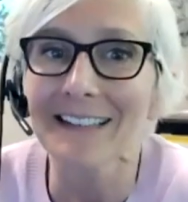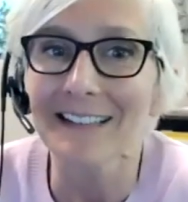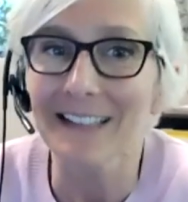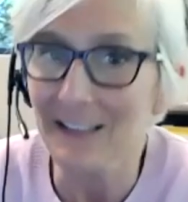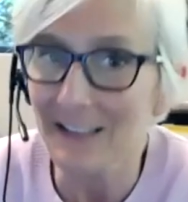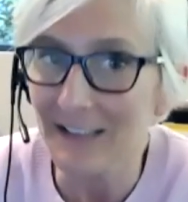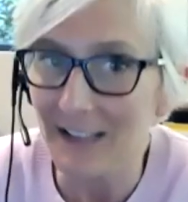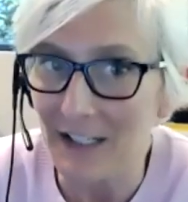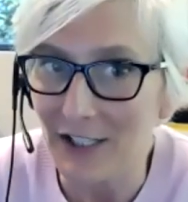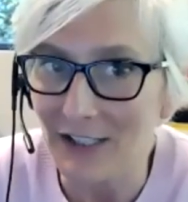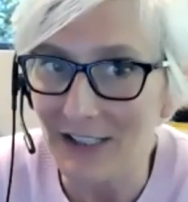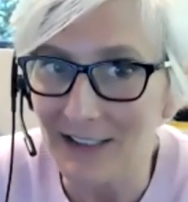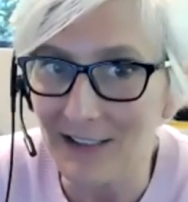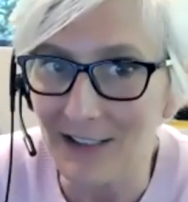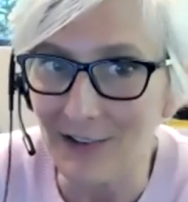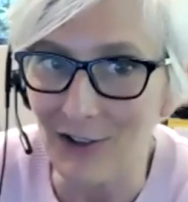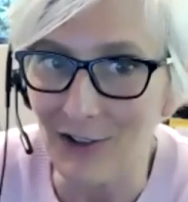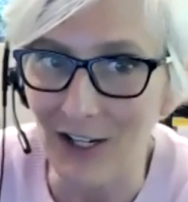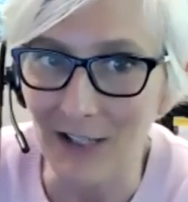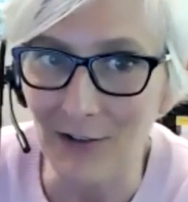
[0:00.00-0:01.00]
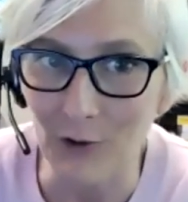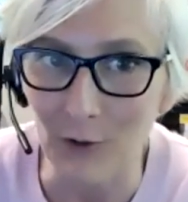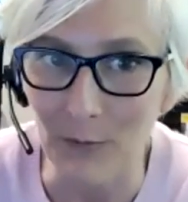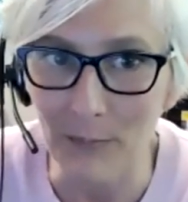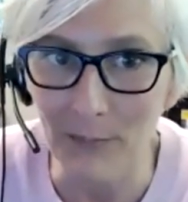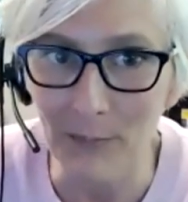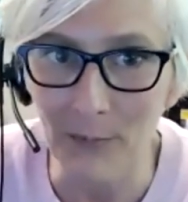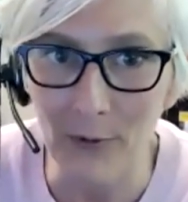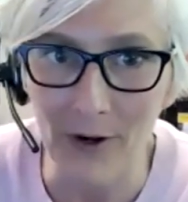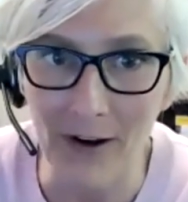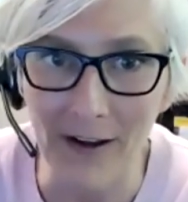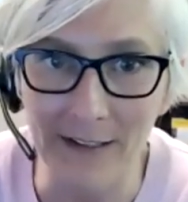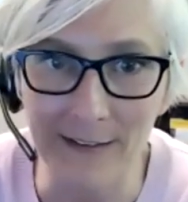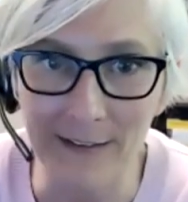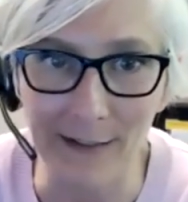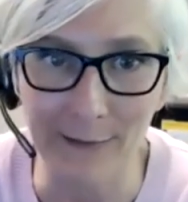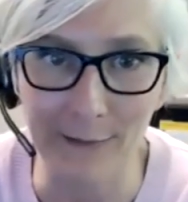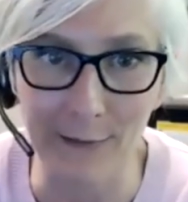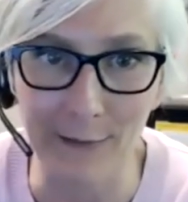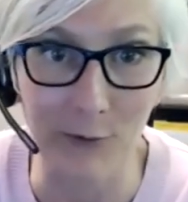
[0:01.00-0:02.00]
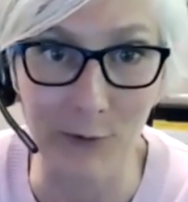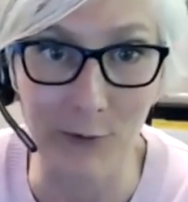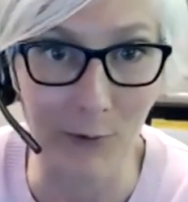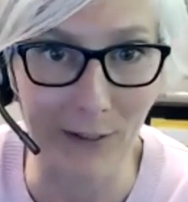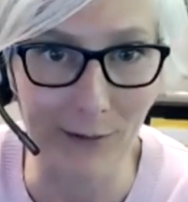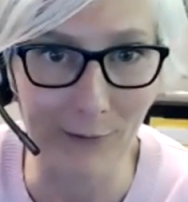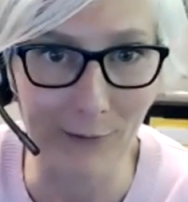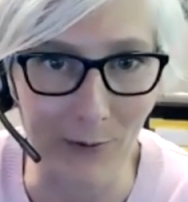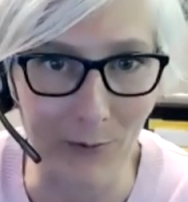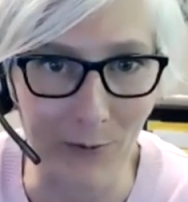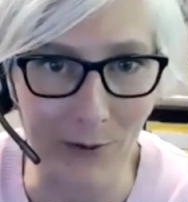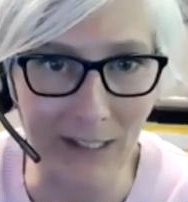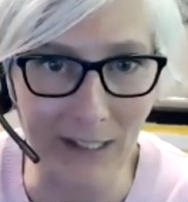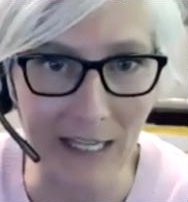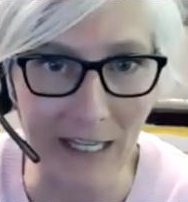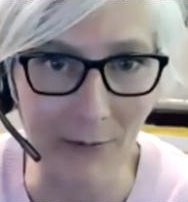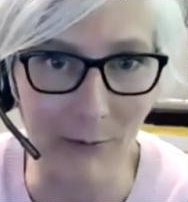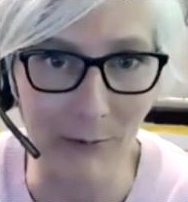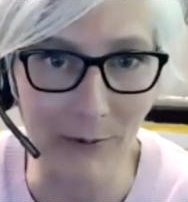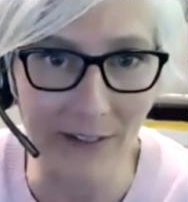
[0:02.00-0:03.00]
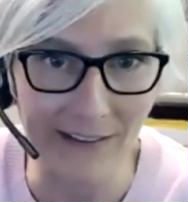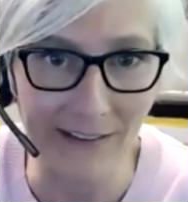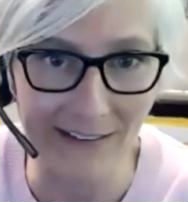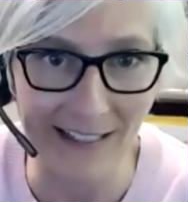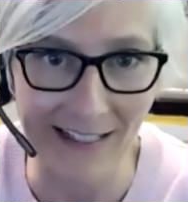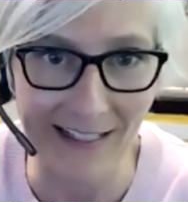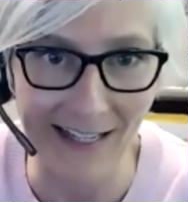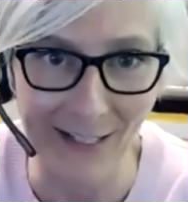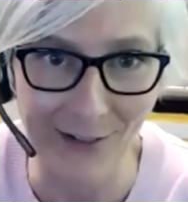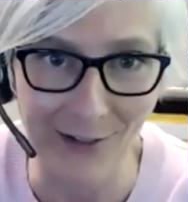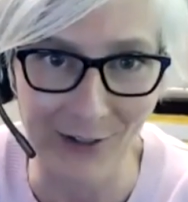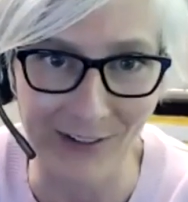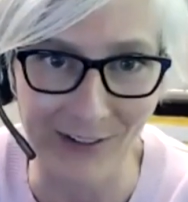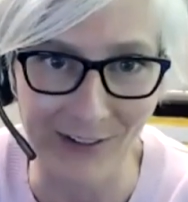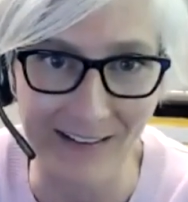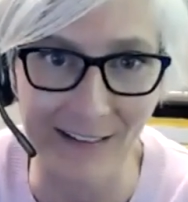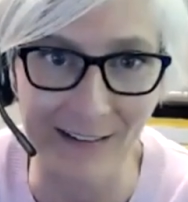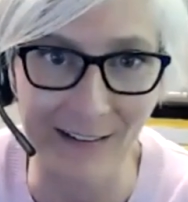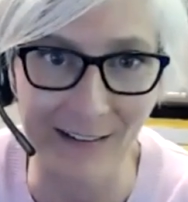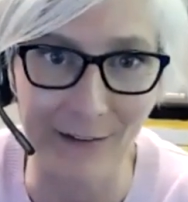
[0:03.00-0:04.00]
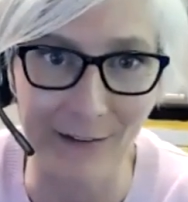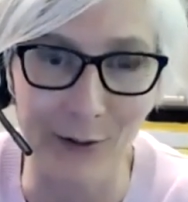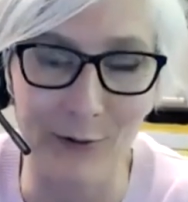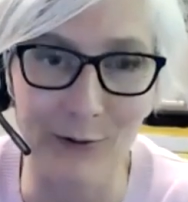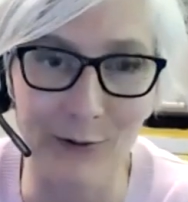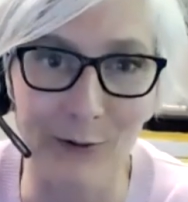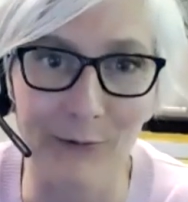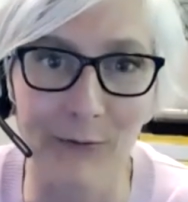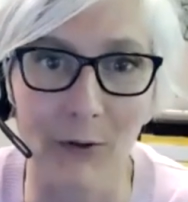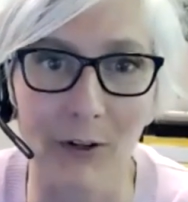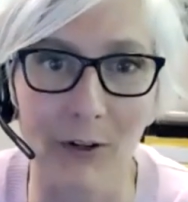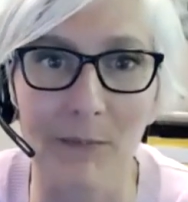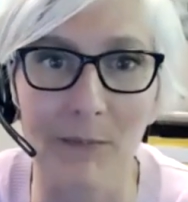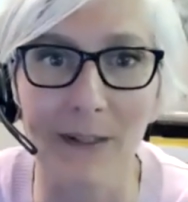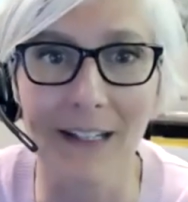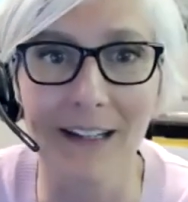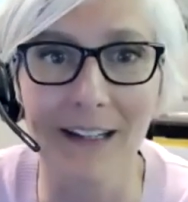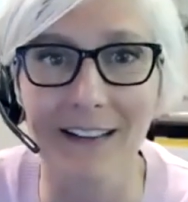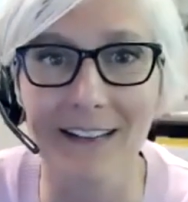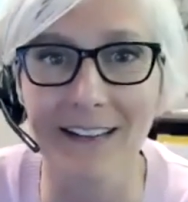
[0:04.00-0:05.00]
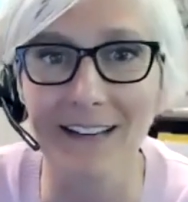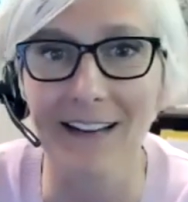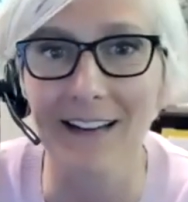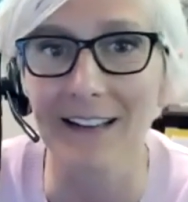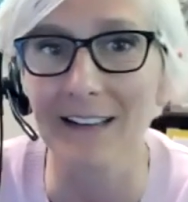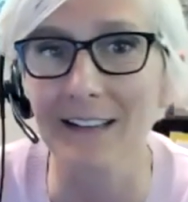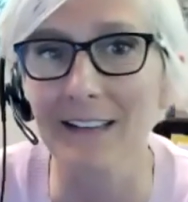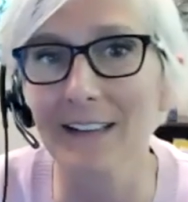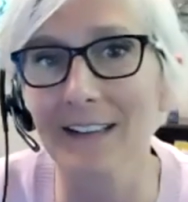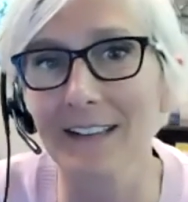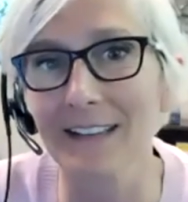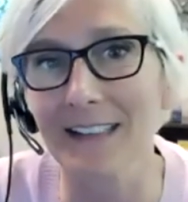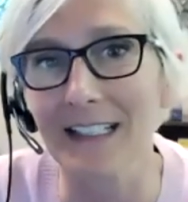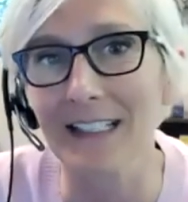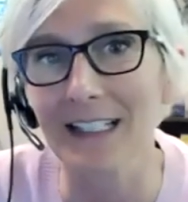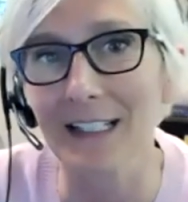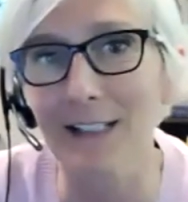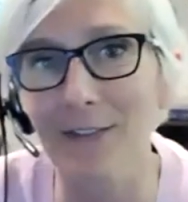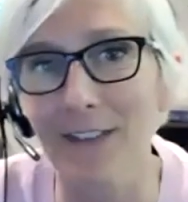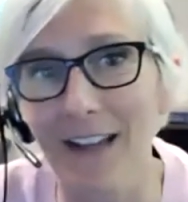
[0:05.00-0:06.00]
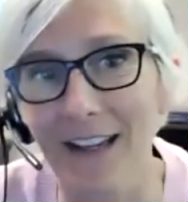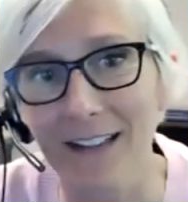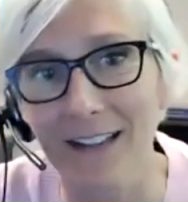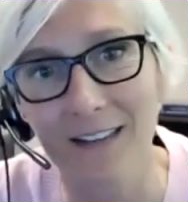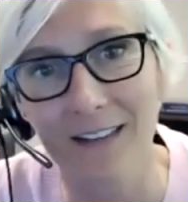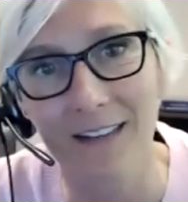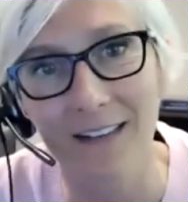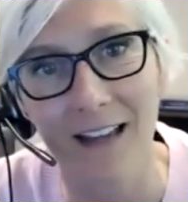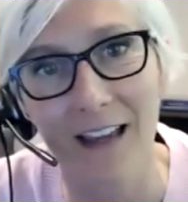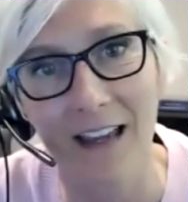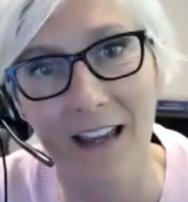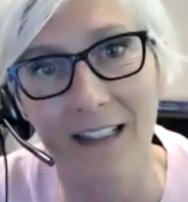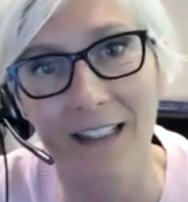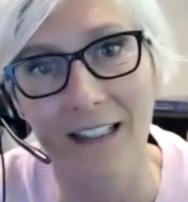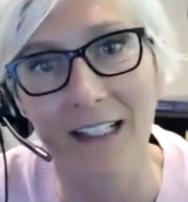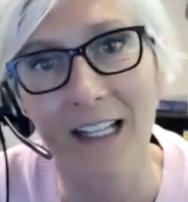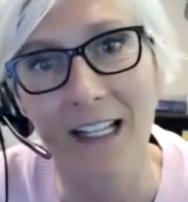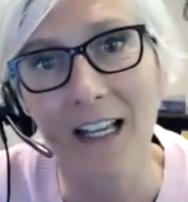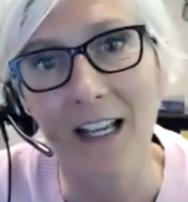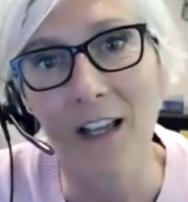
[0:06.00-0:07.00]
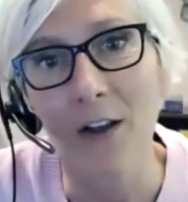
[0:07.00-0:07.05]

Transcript: Sounds like you need to change your process of going through the Working with Real Estate Agents disclosure form, because as Steve has said,